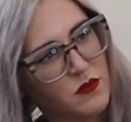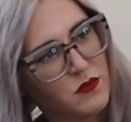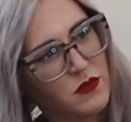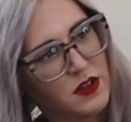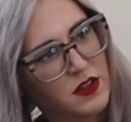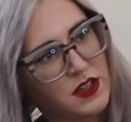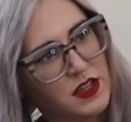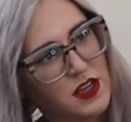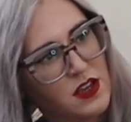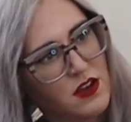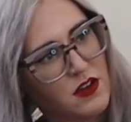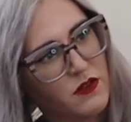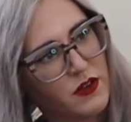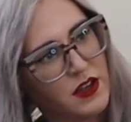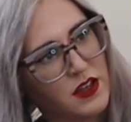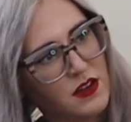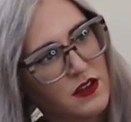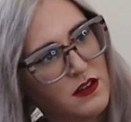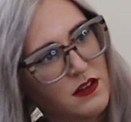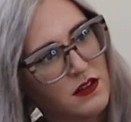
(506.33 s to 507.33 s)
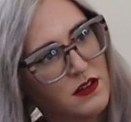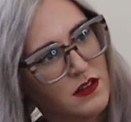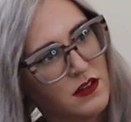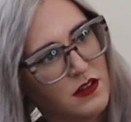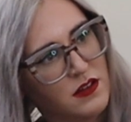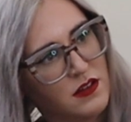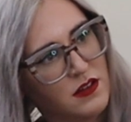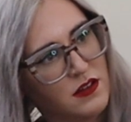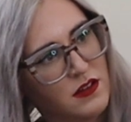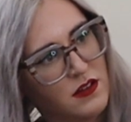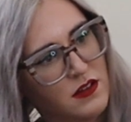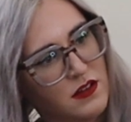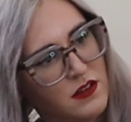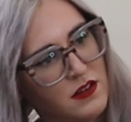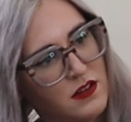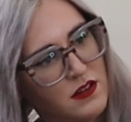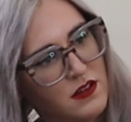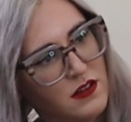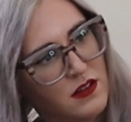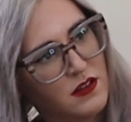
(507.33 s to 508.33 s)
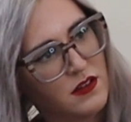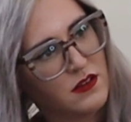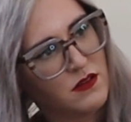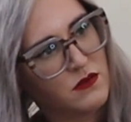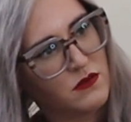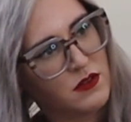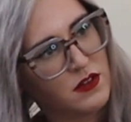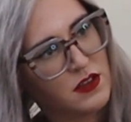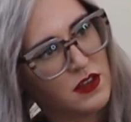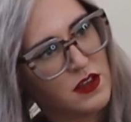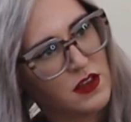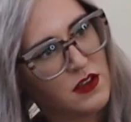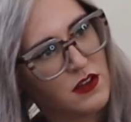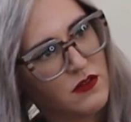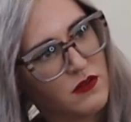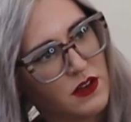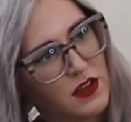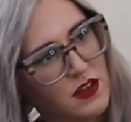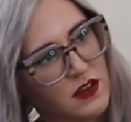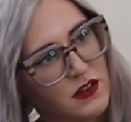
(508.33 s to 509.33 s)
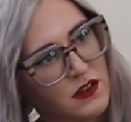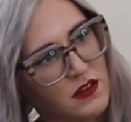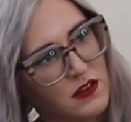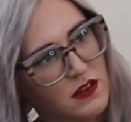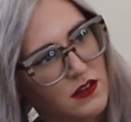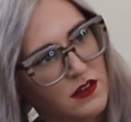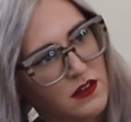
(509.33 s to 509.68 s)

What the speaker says: Will he go in? Will he go in?